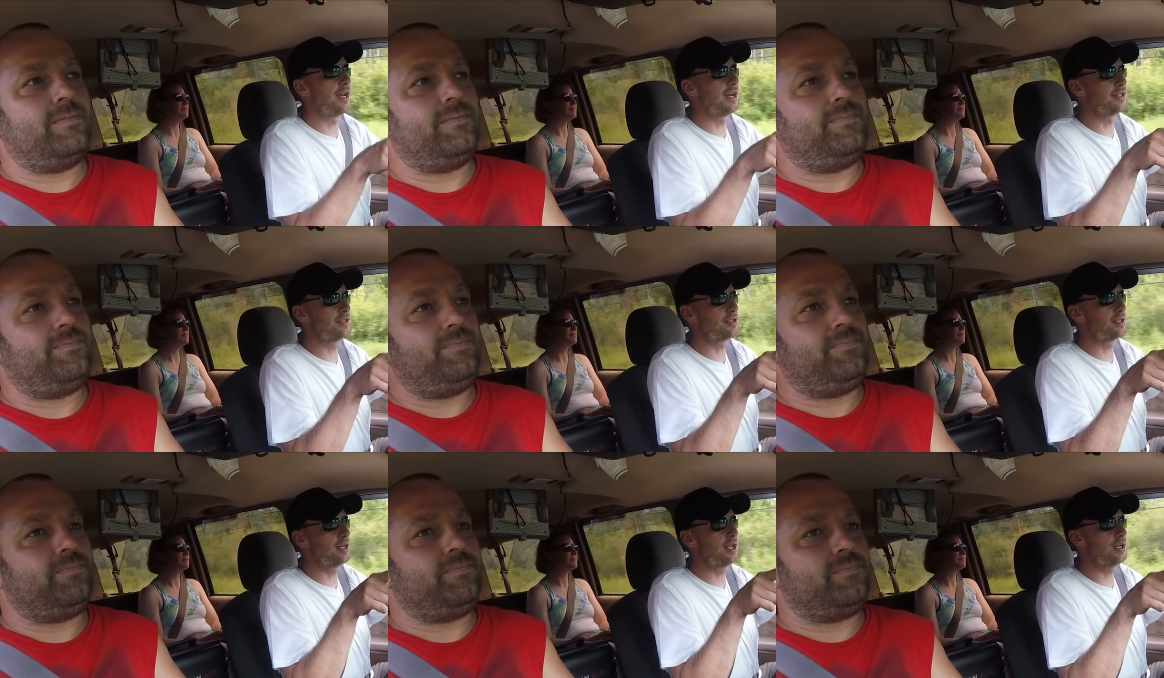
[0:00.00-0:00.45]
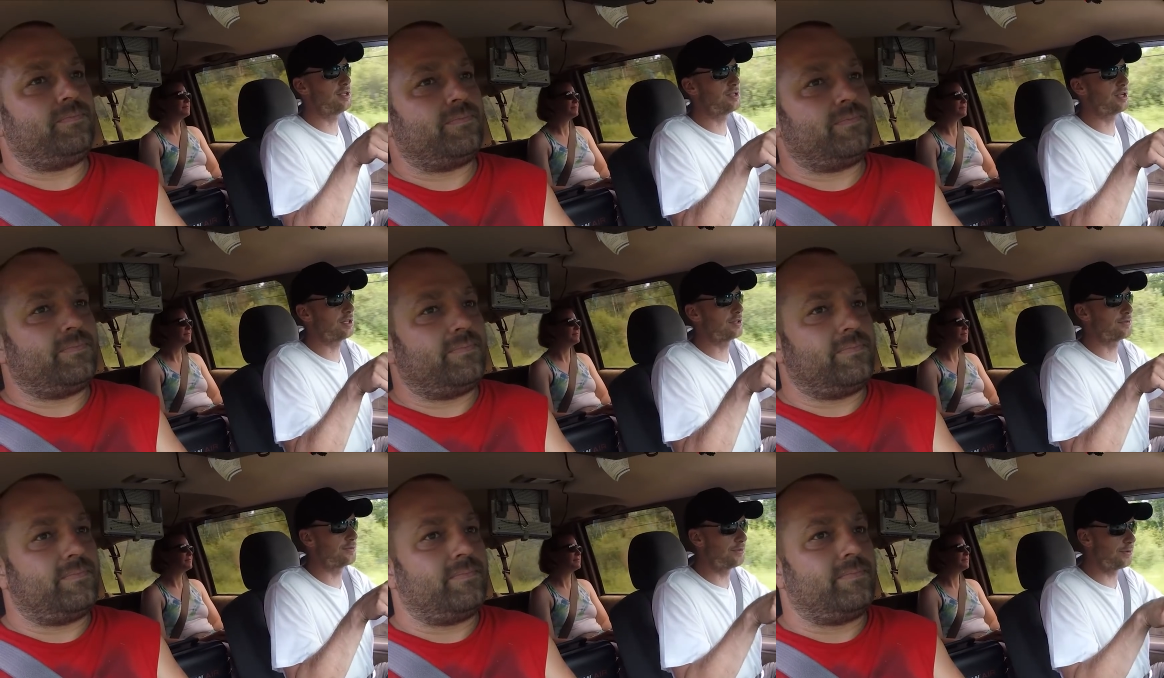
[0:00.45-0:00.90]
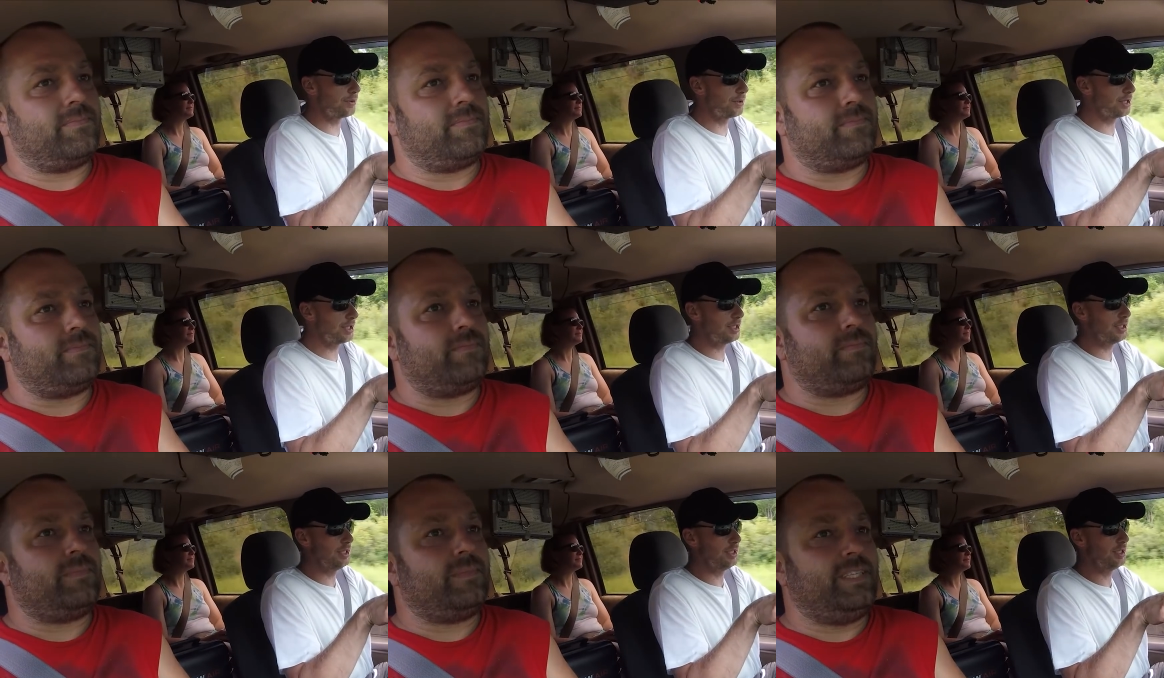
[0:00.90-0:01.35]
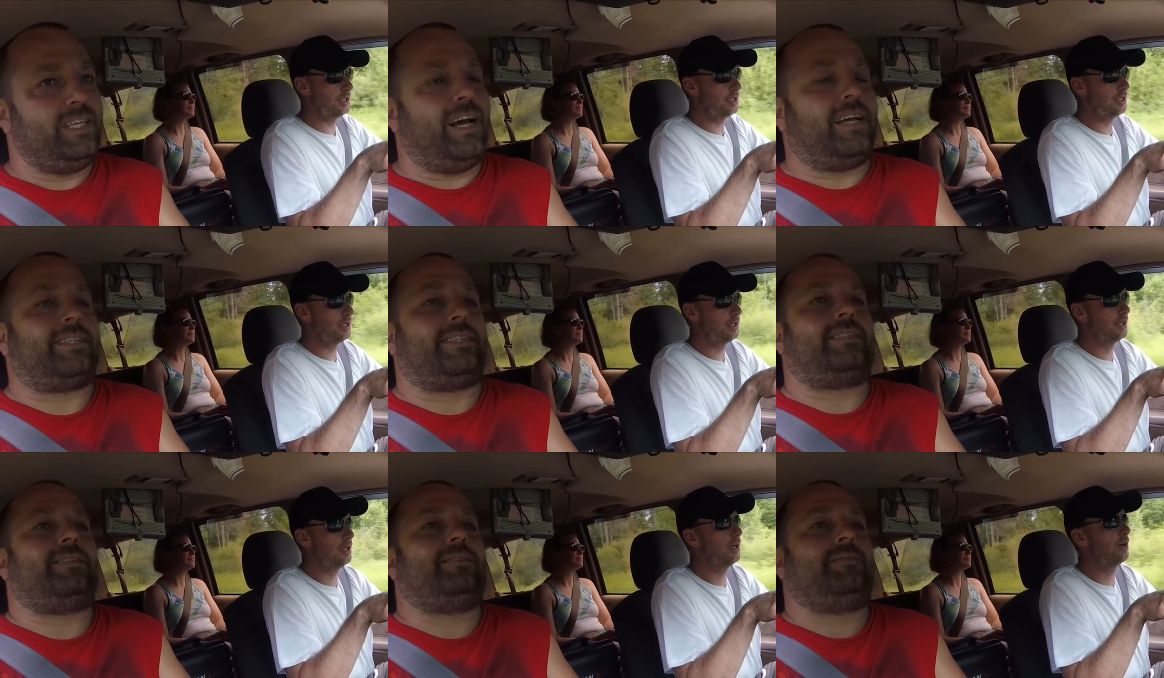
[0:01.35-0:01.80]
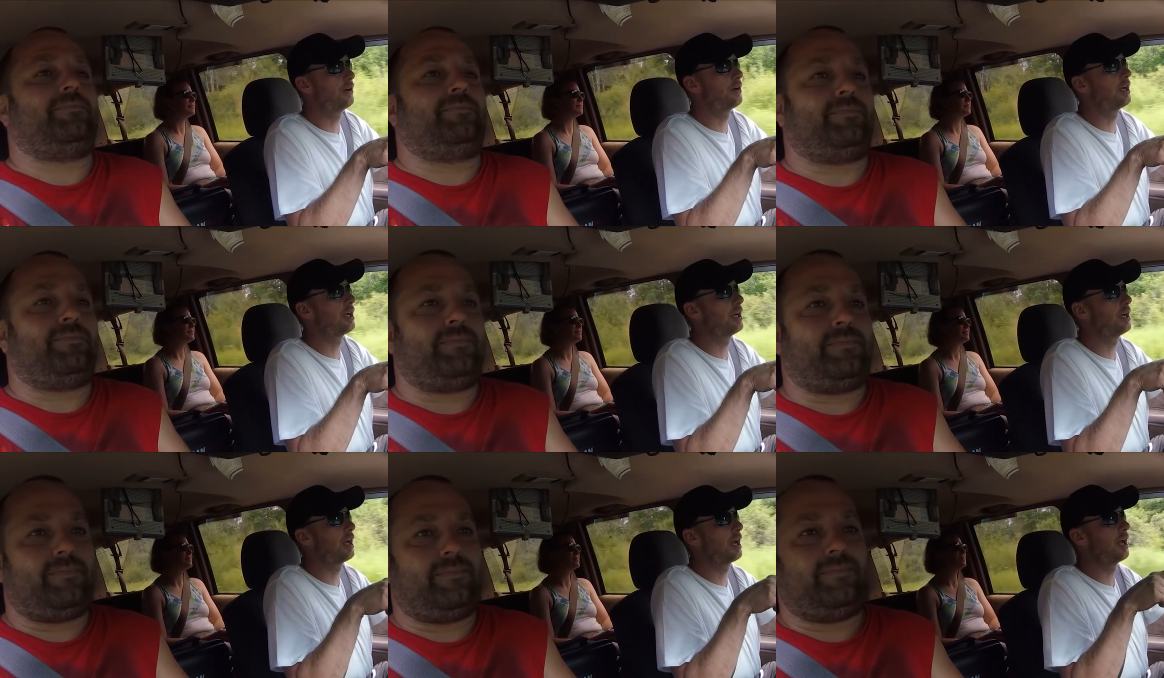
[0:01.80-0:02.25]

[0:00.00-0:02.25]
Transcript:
Speaker 1: then it's an HX40? Yes. Okay,